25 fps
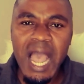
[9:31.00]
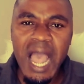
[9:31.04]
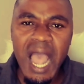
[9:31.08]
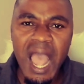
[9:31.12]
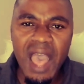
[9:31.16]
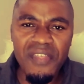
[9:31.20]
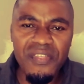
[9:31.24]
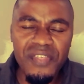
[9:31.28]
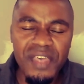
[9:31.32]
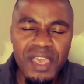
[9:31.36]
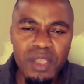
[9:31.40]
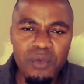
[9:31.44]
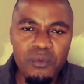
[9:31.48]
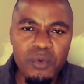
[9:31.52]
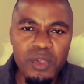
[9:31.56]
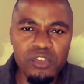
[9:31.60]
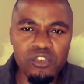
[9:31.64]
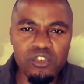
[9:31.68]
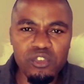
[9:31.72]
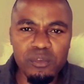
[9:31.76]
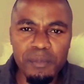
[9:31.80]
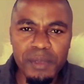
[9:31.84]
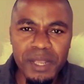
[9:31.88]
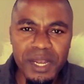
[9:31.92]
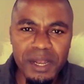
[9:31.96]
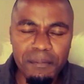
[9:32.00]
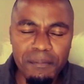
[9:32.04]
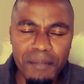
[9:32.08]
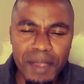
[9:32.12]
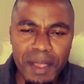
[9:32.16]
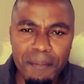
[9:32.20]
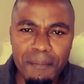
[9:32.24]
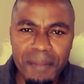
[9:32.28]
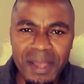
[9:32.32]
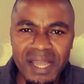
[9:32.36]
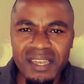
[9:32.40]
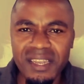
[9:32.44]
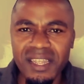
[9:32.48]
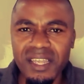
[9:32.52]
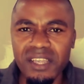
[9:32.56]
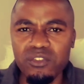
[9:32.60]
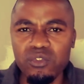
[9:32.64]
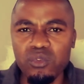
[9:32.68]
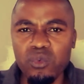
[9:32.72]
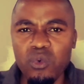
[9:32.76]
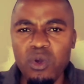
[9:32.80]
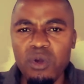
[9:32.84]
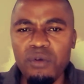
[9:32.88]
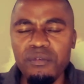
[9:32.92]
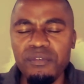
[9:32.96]
Are they going to be remembered
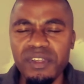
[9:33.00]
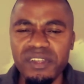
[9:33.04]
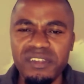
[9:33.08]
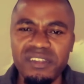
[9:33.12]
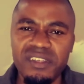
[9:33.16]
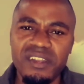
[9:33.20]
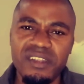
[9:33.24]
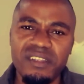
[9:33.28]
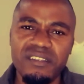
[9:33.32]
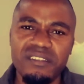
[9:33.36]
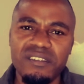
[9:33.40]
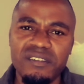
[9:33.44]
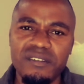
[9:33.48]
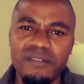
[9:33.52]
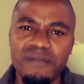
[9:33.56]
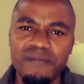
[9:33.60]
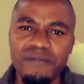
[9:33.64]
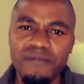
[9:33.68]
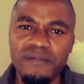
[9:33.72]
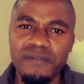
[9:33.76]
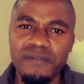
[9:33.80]
as war veterans?